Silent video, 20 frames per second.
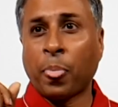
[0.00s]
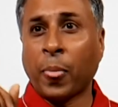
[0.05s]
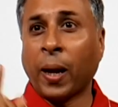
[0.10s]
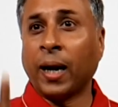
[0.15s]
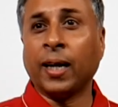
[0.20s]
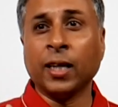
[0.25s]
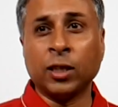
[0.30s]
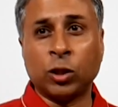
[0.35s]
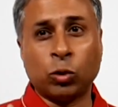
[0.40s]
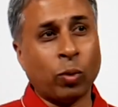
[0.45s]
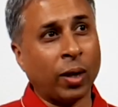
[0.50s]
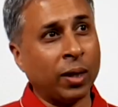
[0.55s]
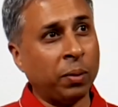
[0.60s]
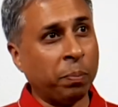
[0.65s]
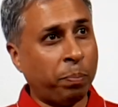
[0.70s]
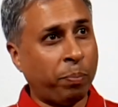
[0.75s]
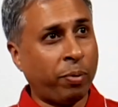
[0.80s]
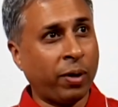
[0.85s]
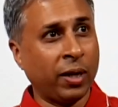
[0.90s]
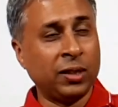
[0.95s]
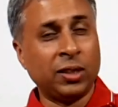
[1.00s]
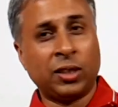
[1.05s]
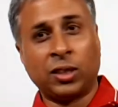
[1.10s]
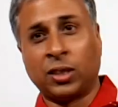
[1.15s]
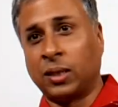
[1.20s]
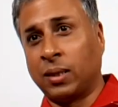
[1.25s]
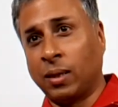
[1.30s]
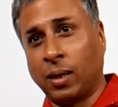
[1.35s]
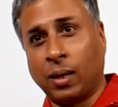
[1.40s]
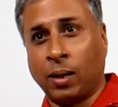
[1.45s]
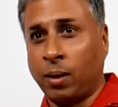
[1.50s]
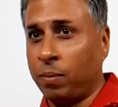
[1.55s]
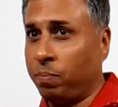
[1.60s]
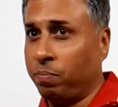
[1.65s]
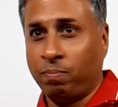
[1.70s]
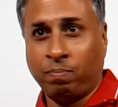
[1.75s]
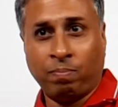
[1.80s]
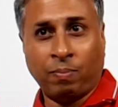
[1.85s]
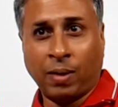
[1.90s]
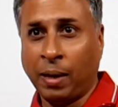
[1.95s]
That is when Prince,
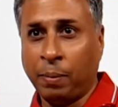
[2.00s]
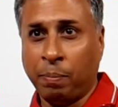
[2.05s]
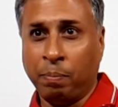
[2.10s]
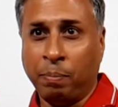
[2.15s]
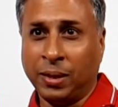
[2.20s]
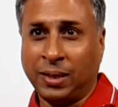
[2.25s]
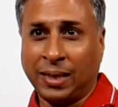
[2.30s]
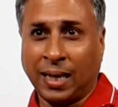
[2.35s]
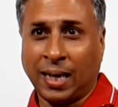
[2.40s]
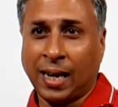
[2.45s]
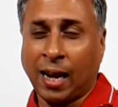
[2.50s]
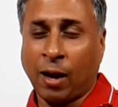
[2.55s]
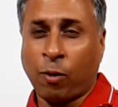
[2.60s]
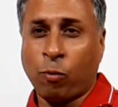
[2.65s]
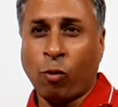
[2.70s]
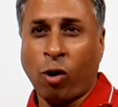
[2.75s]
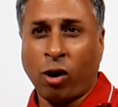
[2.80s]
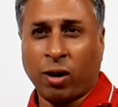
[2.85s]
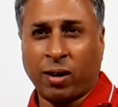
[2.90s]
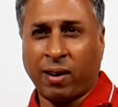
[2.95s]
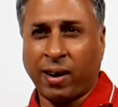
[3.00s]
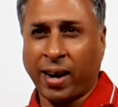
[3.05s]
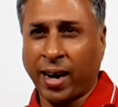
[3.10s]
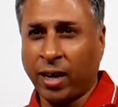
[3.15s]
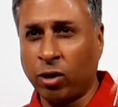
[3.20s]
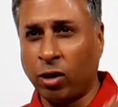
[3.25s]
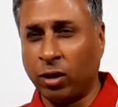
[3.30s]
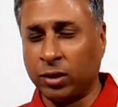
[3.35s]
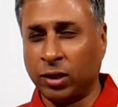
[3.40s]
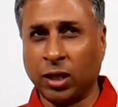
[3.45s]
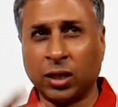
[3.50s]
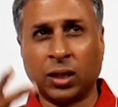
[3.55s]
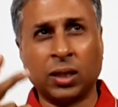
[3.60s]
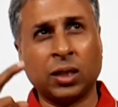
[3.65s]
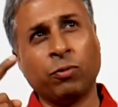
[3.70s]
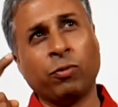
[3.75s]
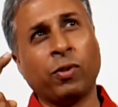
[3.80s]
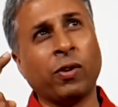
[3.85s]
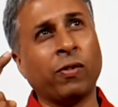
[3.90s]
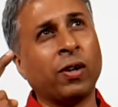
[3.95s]
he basically like walked head on, just
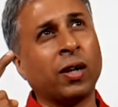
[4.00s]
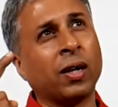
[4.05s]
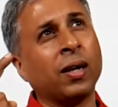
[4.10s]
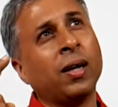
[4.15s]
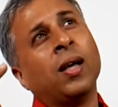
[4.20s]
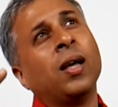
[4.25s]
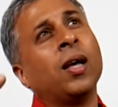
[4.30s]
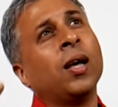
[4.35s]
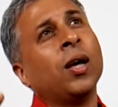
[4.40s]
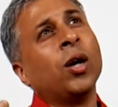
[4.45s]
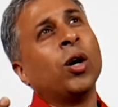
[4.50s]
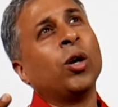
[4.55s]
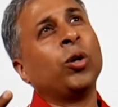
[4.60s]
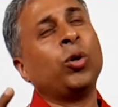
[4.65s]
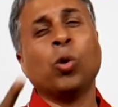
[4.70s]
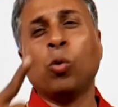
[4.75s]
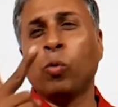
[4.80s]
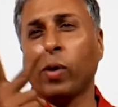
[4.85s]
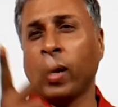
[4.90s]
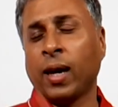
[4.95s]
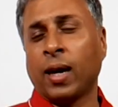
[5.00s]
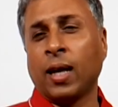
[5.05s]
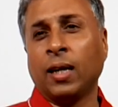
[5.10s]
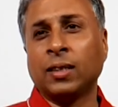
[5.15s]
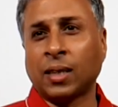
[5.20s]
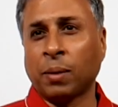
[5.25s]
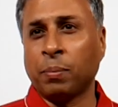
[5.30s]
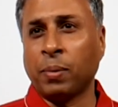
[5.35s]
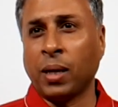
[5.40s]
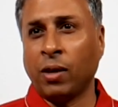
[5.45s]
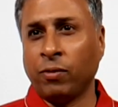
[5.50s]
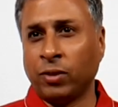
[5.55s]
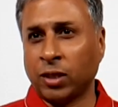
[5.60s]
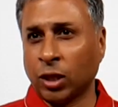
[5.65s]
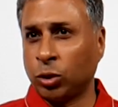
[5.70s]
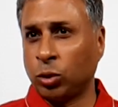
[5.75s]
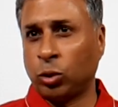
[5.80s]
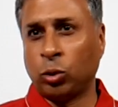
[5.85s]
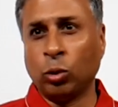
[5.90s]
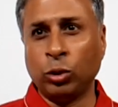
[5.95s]
we were two vehicles, I believe,
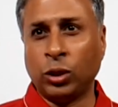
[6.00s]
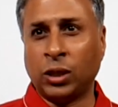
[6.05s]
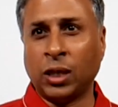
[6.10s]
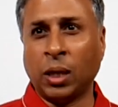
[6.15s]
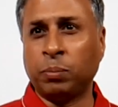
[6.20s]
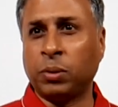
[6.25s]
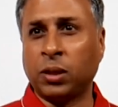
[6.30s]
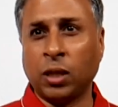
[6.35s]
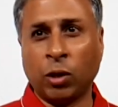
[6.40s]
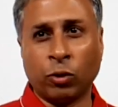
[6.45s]
just two jeeps.